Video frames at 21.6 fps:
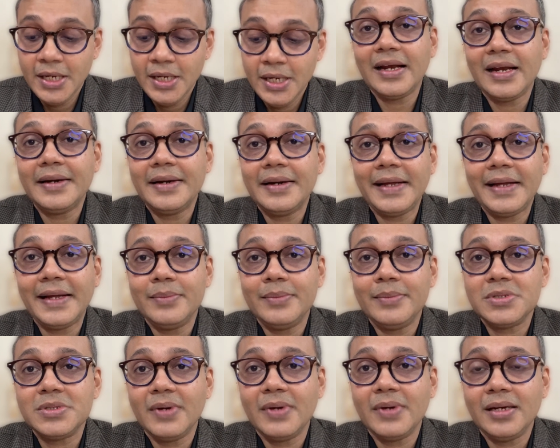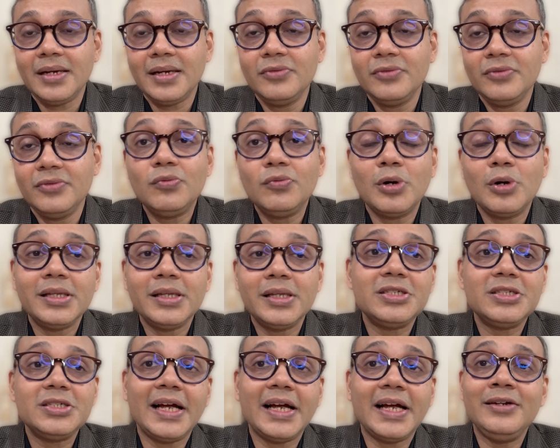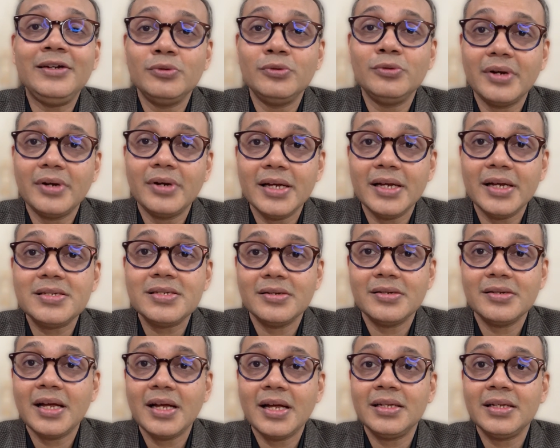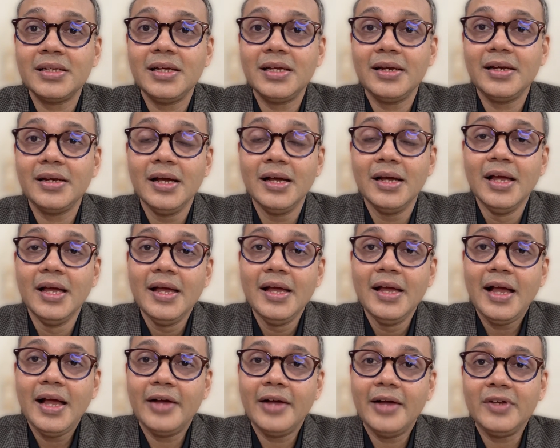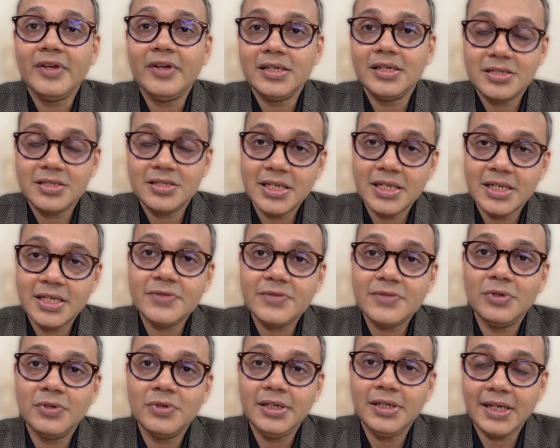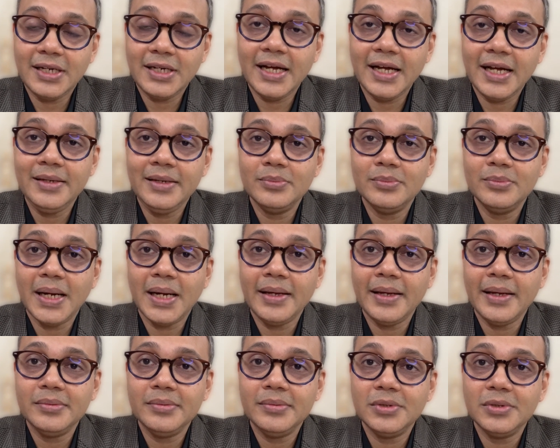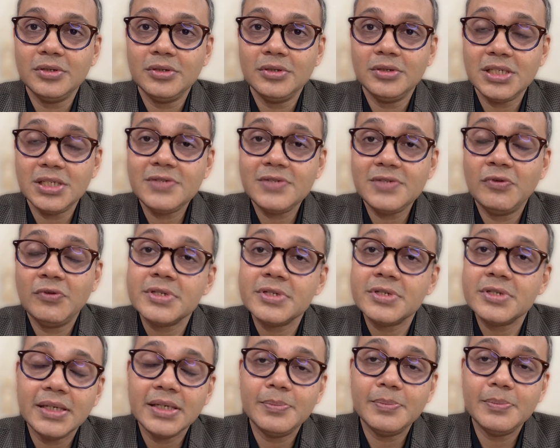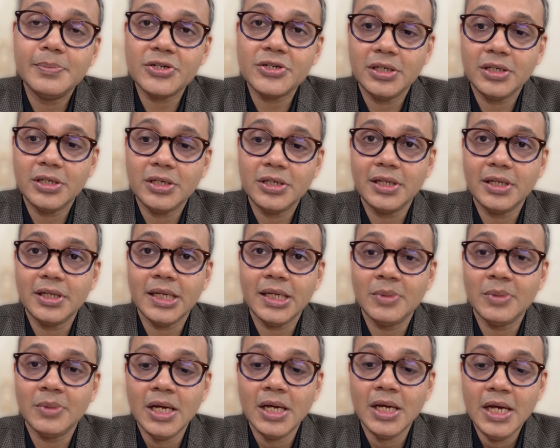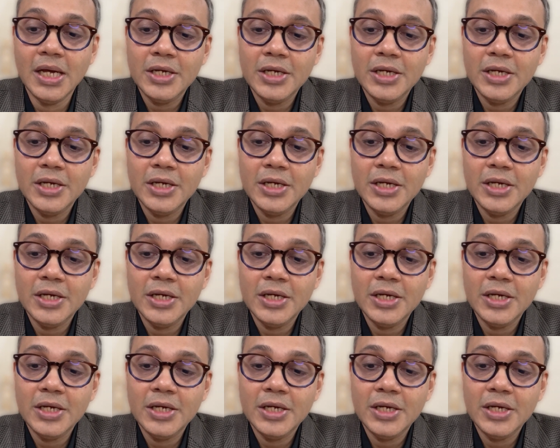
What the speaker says: There are times wherein we want the child to rest rather than having a stressful time by just forcing brushing on them.